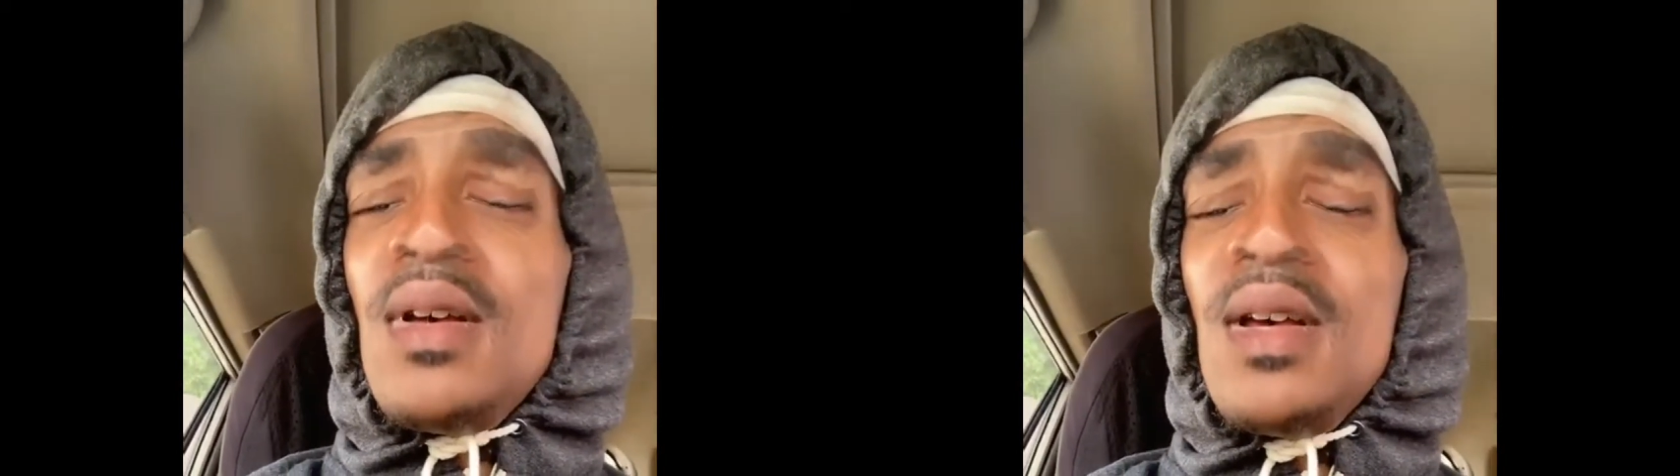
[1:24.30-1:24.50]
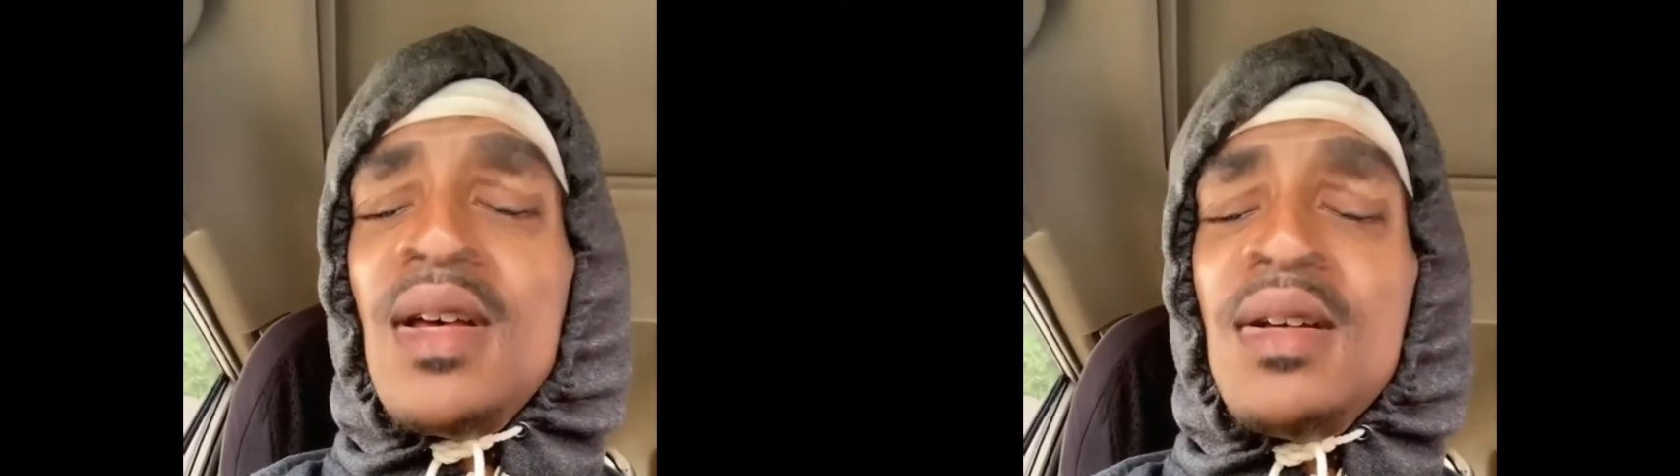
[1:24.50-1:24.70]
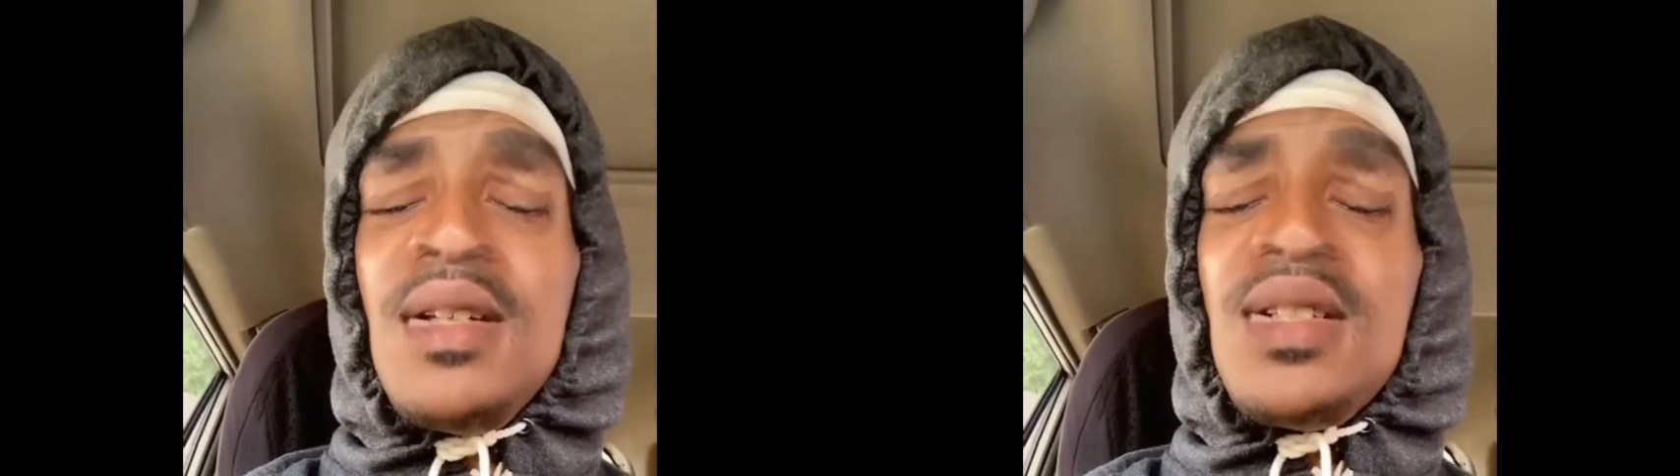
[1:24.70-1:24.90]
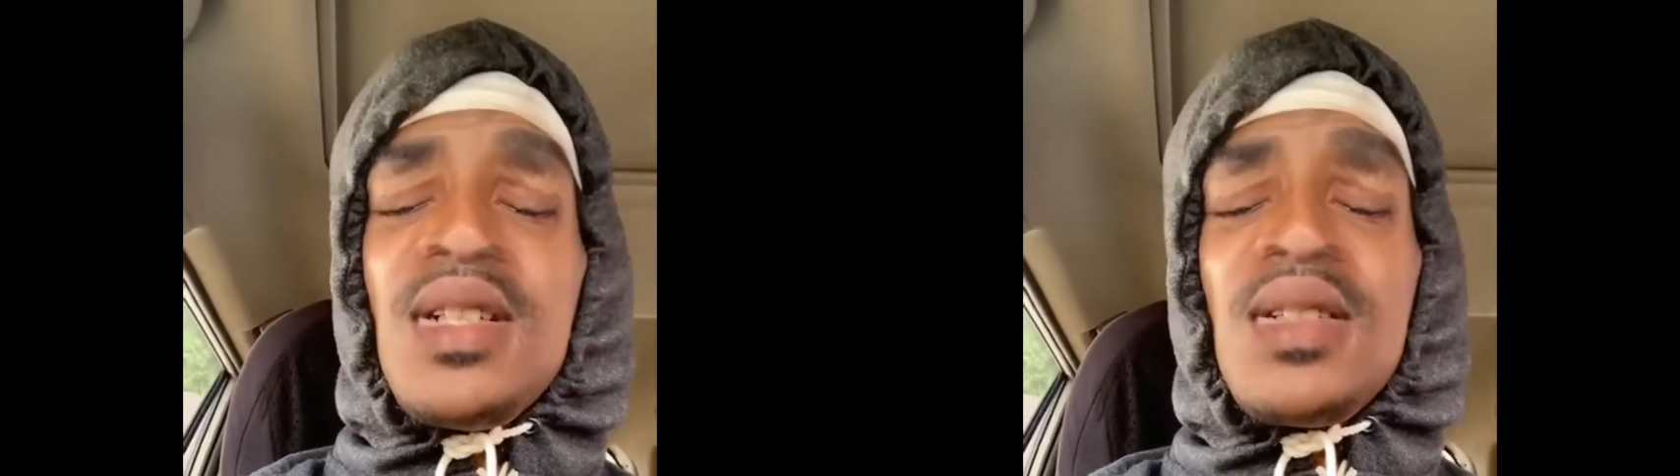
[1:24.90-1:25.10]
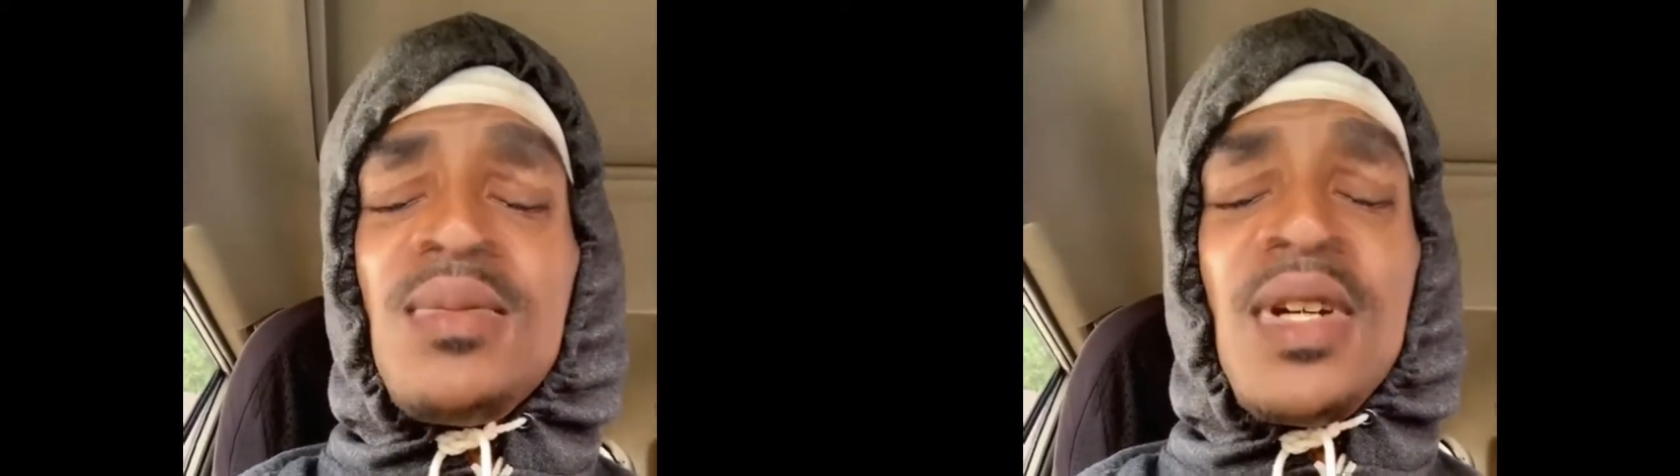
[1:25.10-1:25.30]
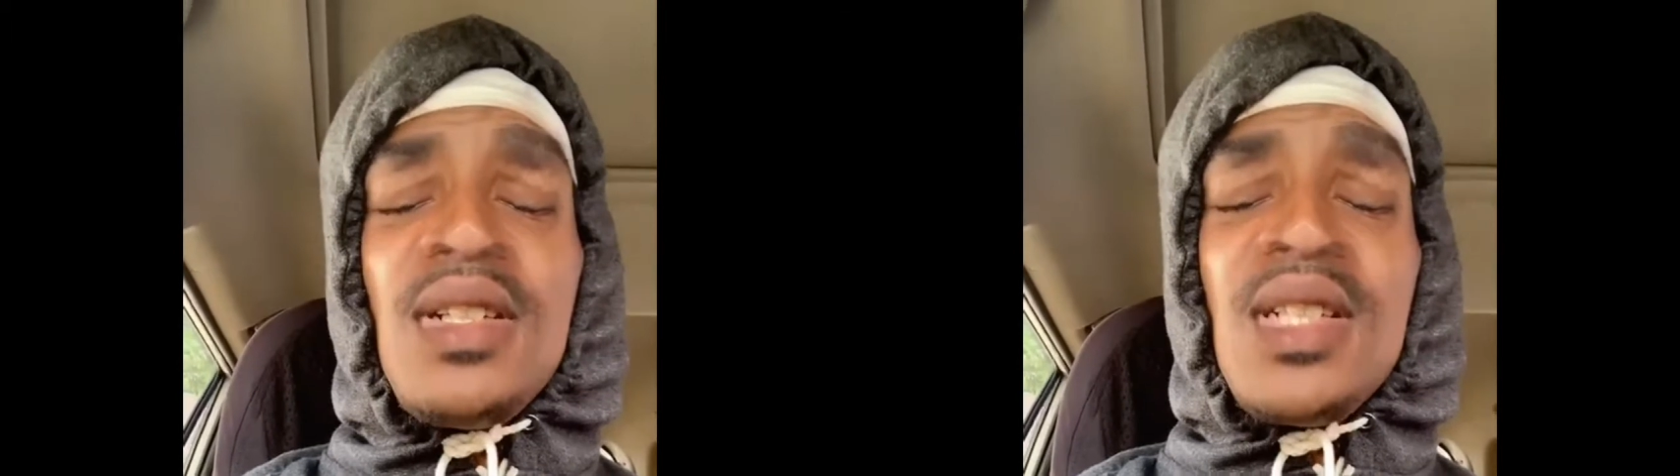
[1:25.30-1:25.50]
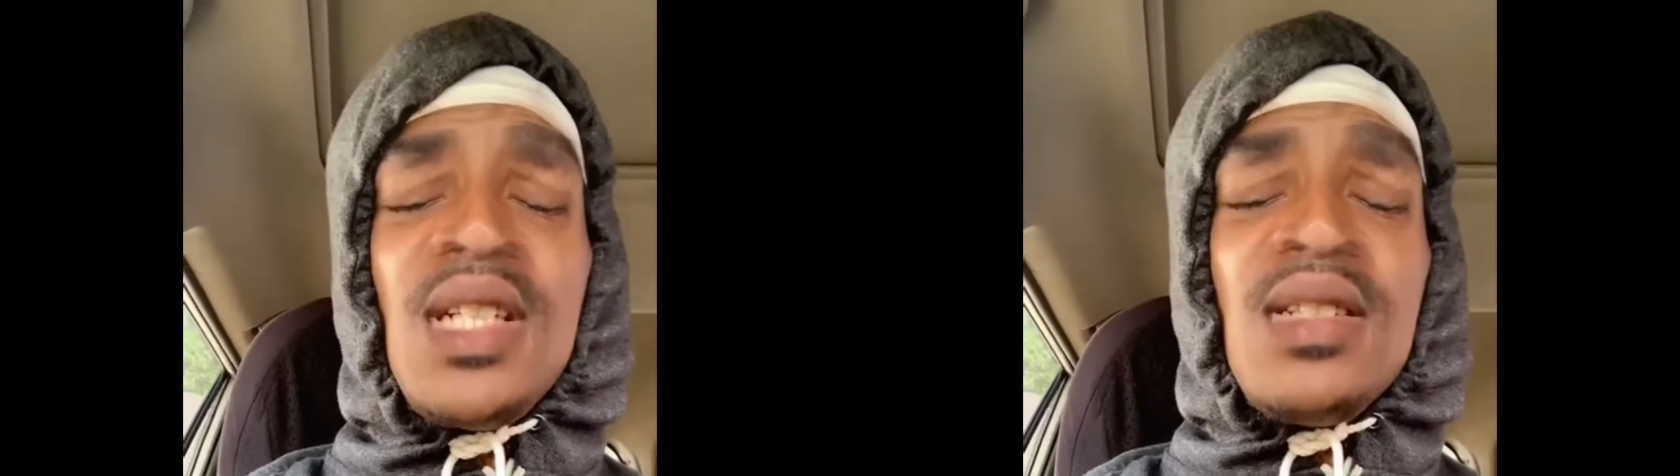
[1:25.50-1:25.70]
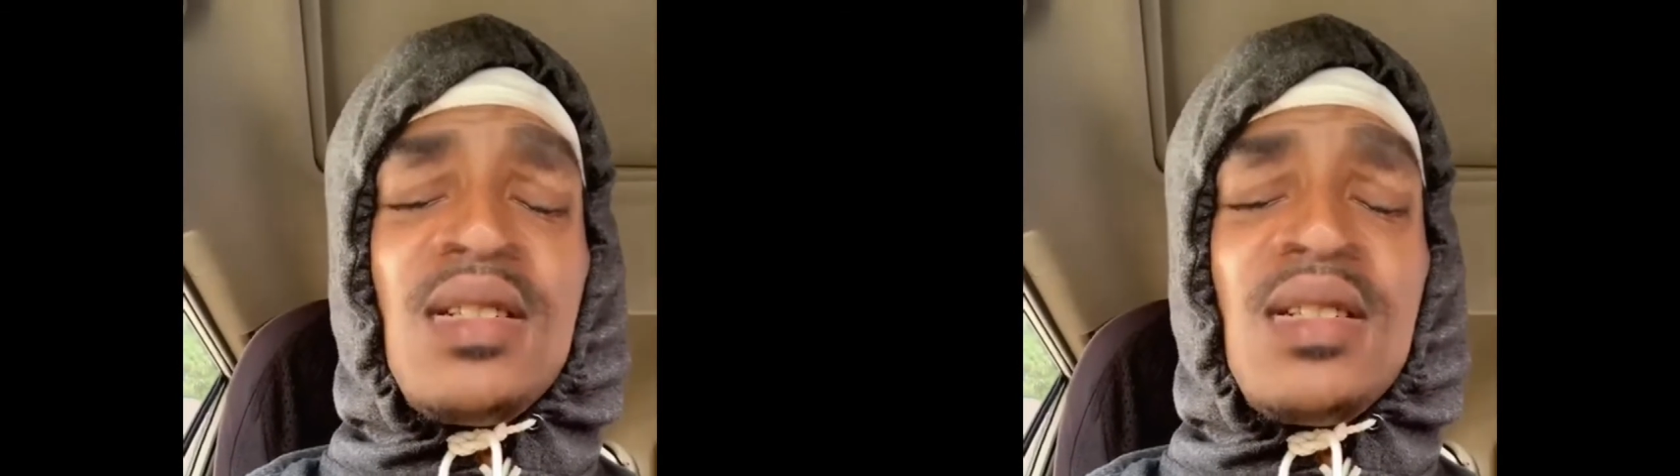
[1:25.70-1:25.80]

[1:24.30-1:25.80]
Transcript: It just don't make sense.